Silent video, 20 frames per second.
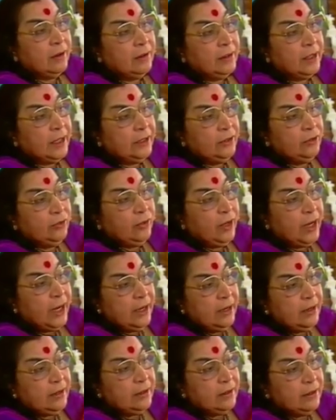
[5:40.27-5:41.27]
that you
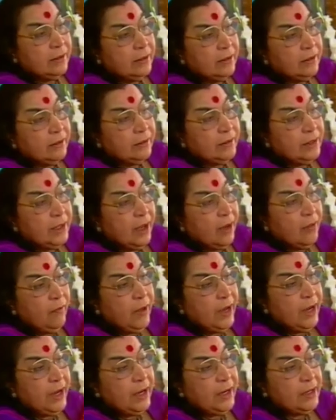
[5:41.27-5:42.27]
get the
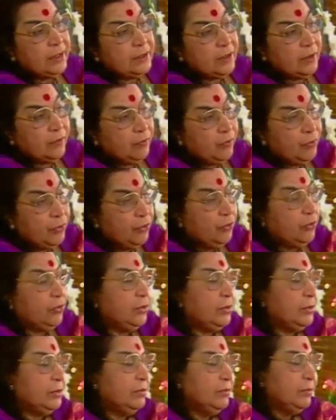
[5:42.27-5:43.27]
awareness of
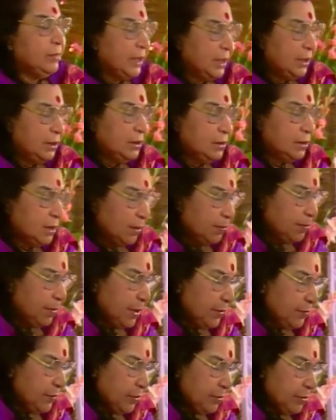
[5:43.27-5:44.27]
truth, but
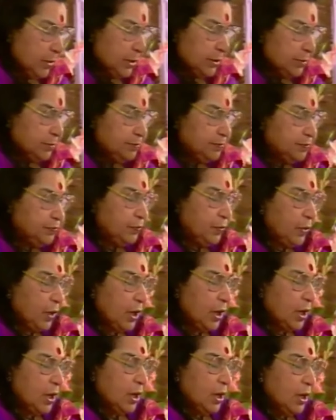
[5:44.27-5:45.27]
apart from that.
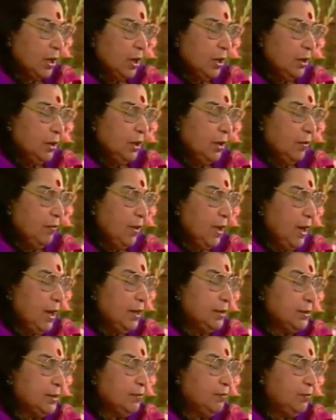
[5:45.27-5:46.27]
The
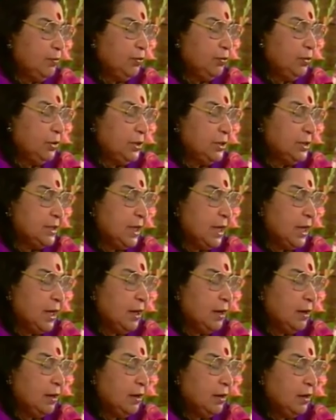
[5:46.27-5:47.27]
awareness of truth is
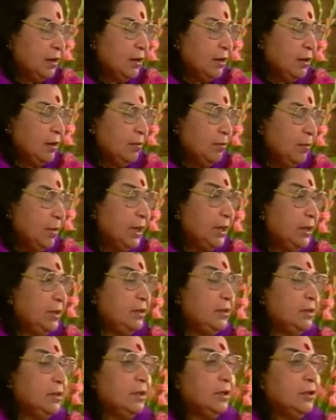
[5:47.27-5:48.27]
there,
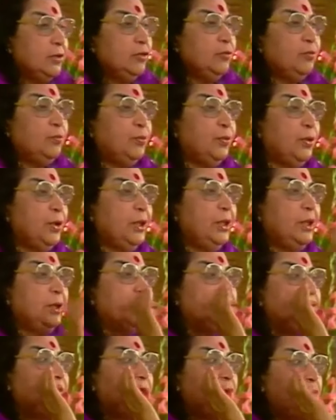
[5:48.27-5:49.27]
but to put
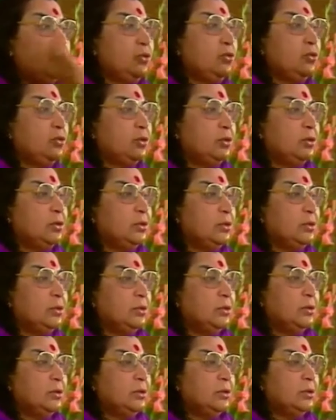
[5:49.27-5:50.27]
the truth
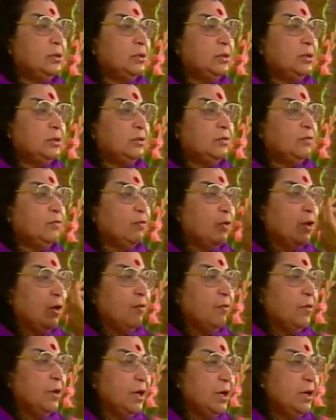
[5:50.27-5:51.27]

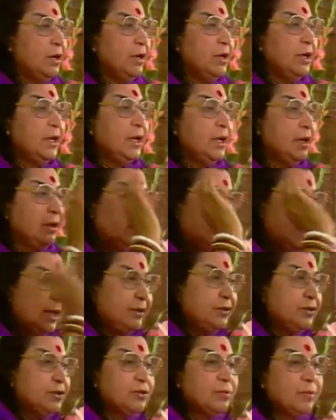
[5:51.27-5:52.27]
forward in a
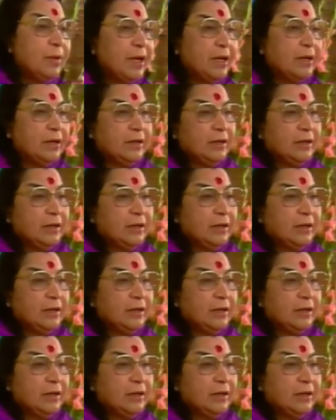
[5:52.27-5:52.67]
gracious manner.